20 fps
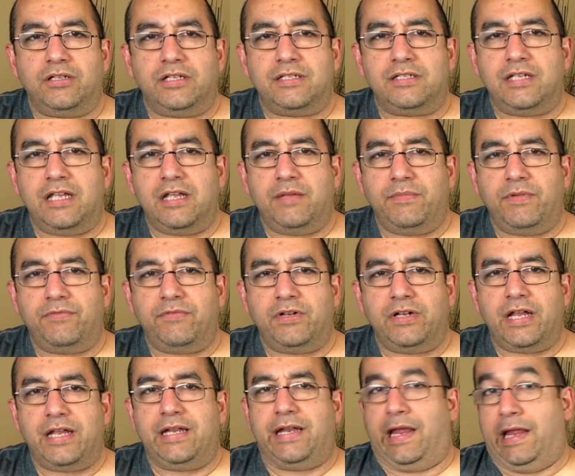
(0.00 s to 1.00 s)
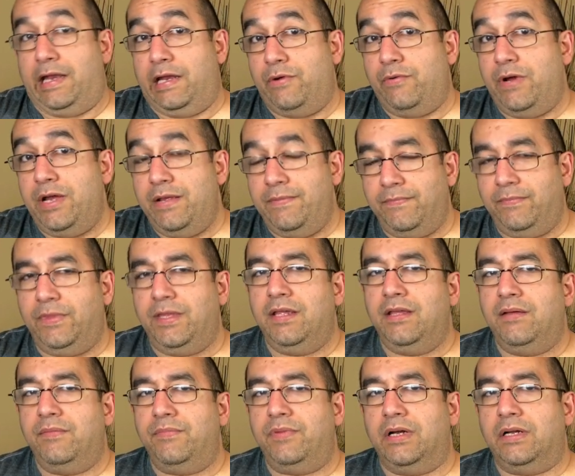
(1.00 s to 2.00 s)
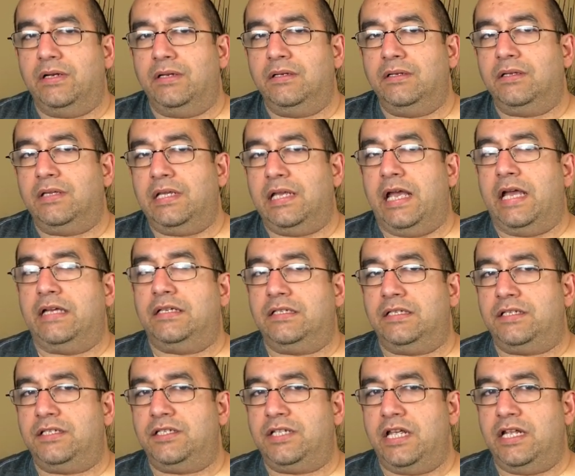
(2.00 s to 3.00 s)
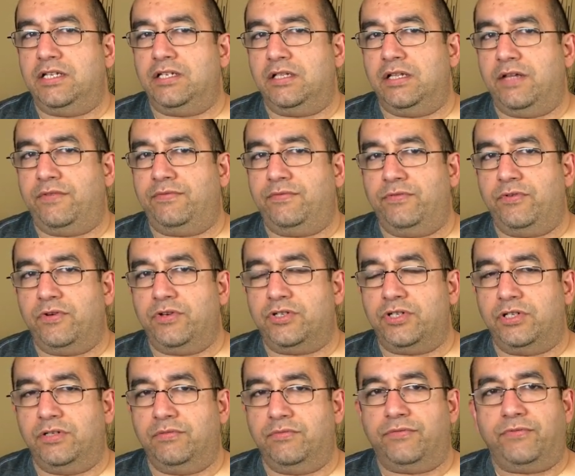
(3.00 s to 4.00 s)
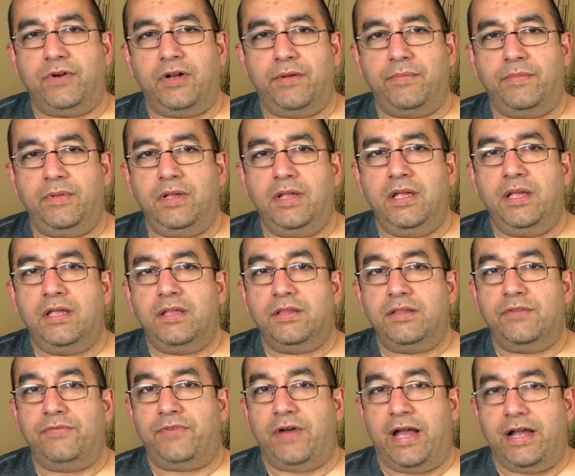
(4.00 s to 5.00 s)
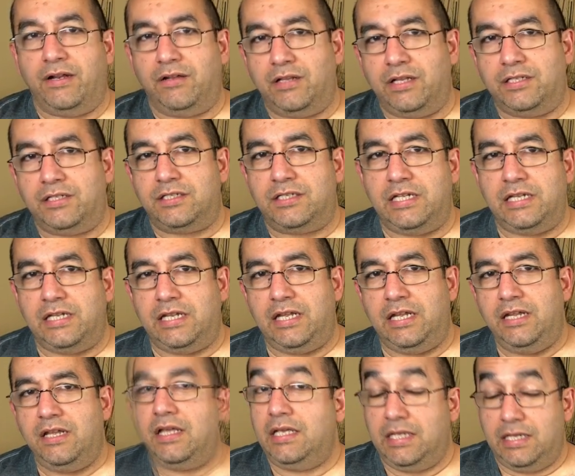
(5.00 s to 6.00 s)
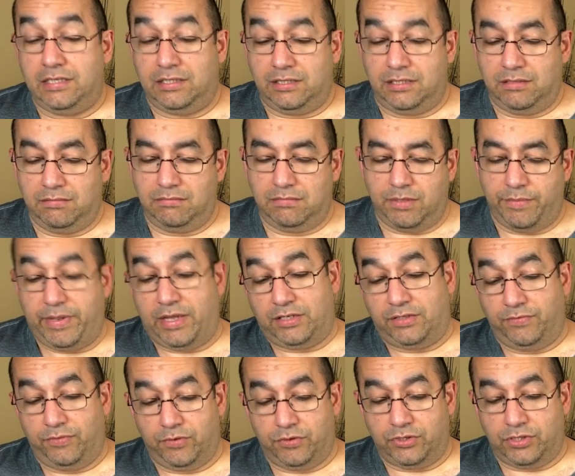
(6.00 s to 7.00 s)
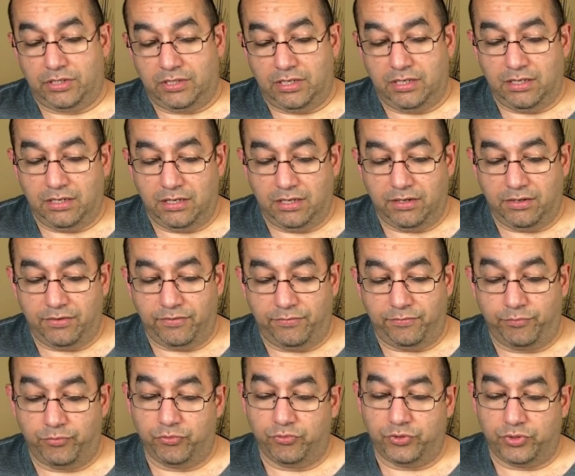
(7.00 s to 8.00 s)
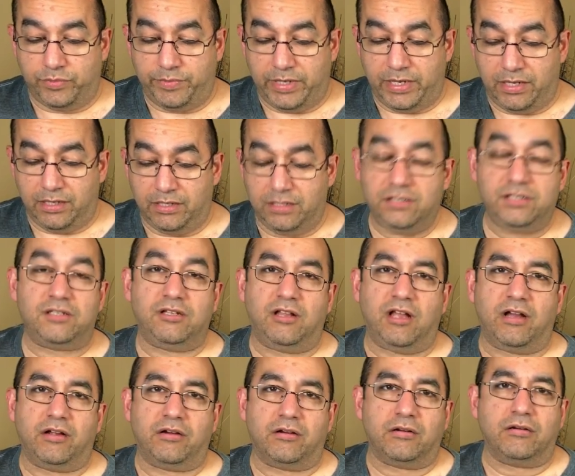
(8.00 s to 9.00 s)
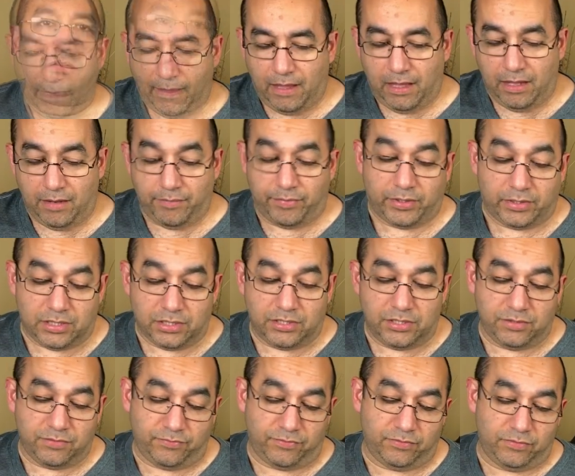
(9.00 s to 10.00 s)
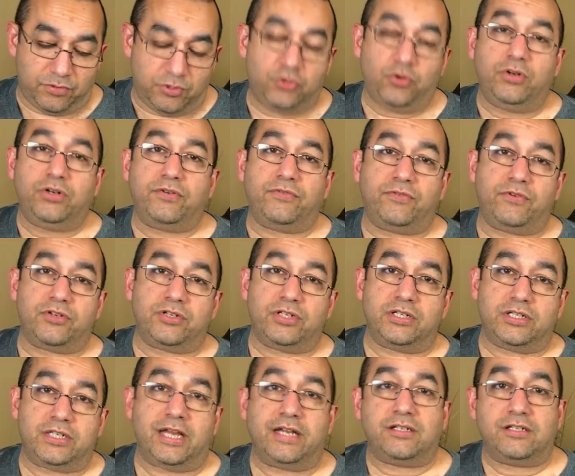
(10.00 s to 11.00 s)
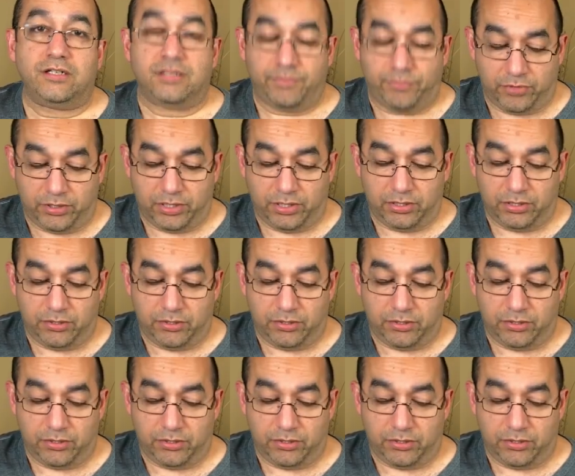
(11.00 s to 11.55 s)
the same every night anyway. But the Exit Stage Left version from the vinyl and C D is the best version of Brune's Bane because it's longer. Yeah, but this shorter version is actually pretty good